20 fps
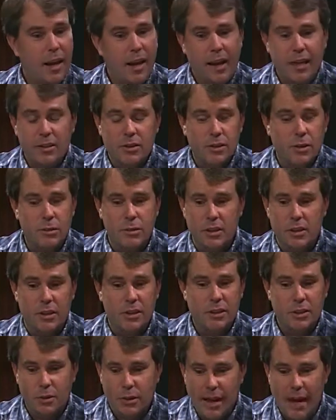And so you know,
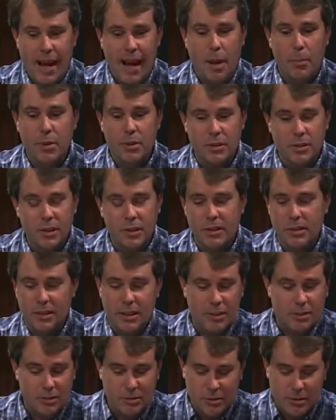until that happens, that's
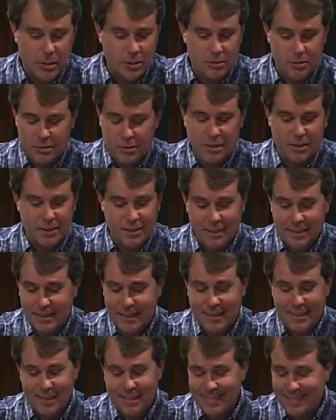that's that's you know, and,
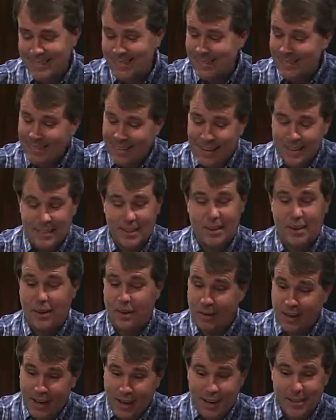and I was like,
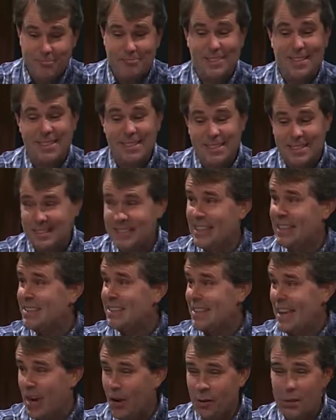all right, that's
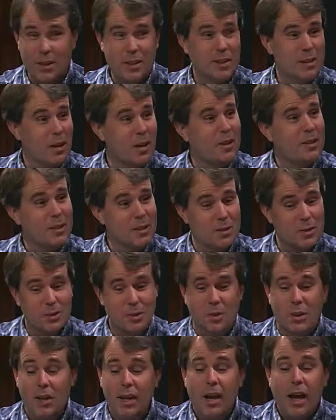that's how things are at this
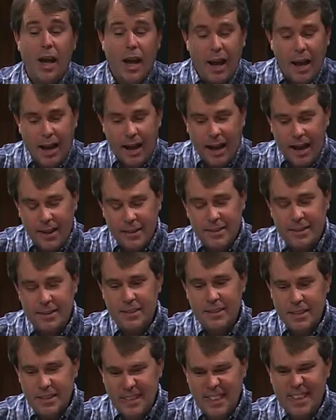school. At
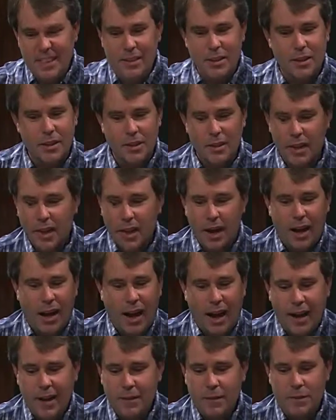here,
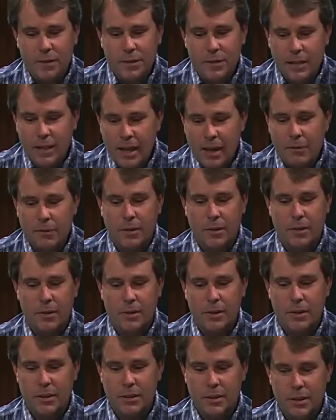I have
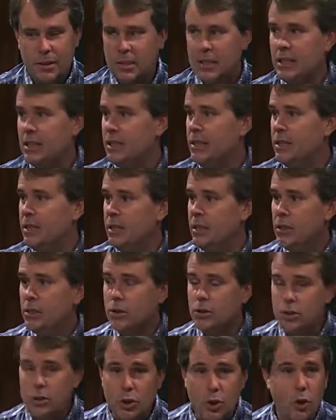never seen
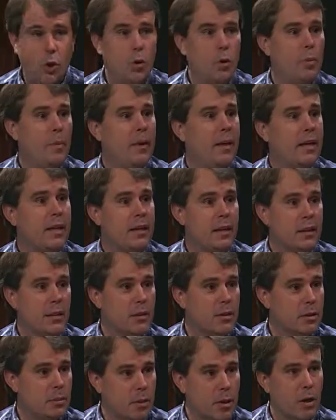so many
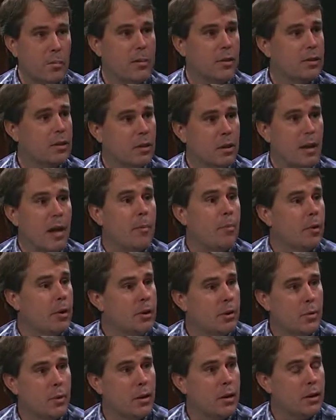departments collaborate
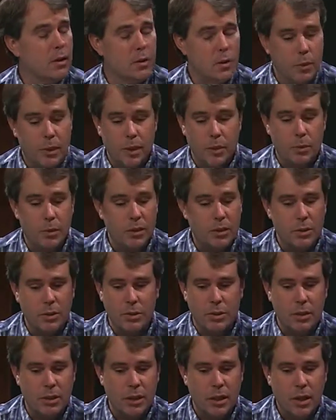the way the way that we
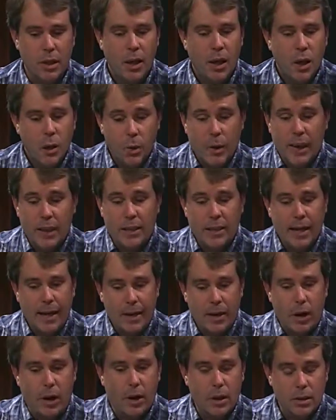do it. Uh, we actually
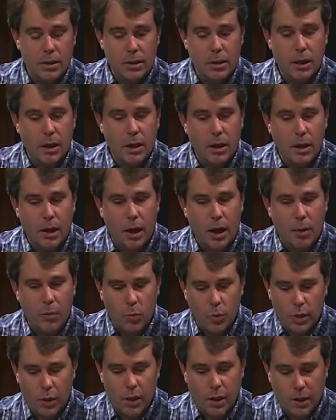had art uh, um,
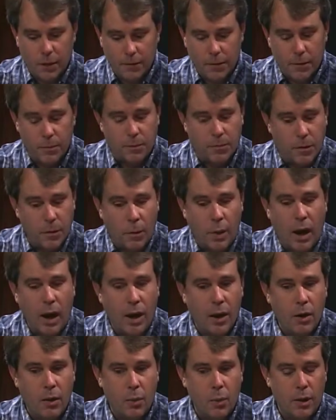working on the film for a
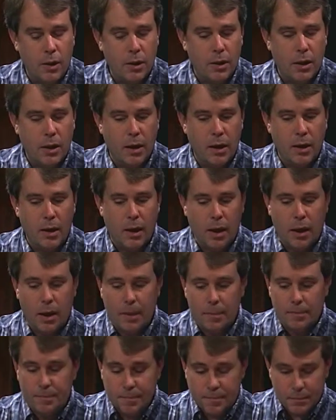while with uh,
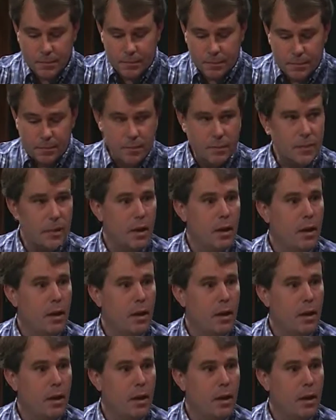um, the Department of